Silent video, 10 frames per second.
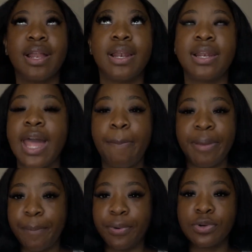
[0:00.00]
Let
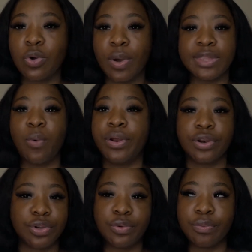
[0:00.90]
people do what they want to
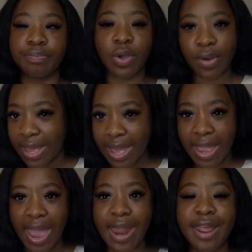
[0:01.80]
do, okay?
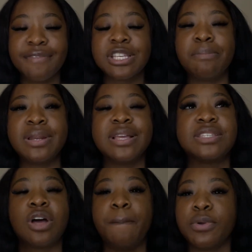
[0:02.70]
And if somebody is
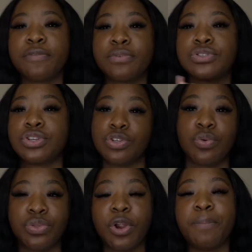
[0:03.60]
not beautiful to
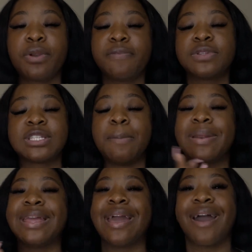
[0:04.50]
you, they're beautiful to
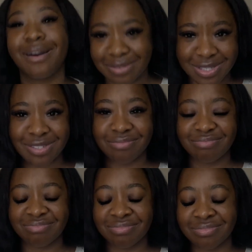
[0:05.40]
somebody else.
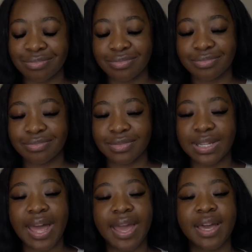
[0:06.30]

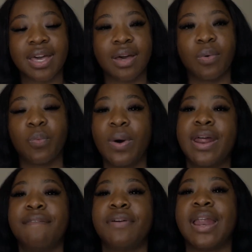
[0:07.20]
Like,
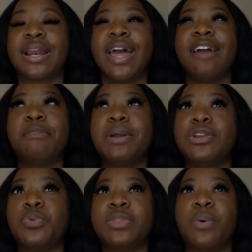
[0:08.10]
whatever, like, let everybody
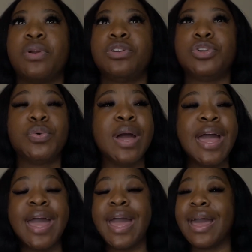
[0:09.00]
do what they want to do.
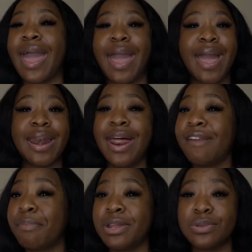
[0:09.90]
Let
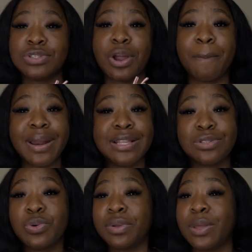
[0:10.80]
everybody use their money to
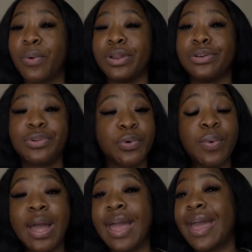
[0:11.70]
do what they want to
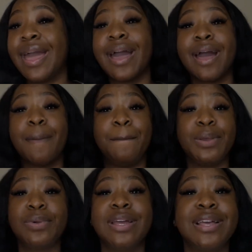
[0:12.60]
do.
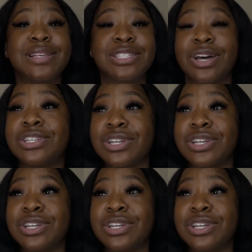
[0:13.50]
Beauty is such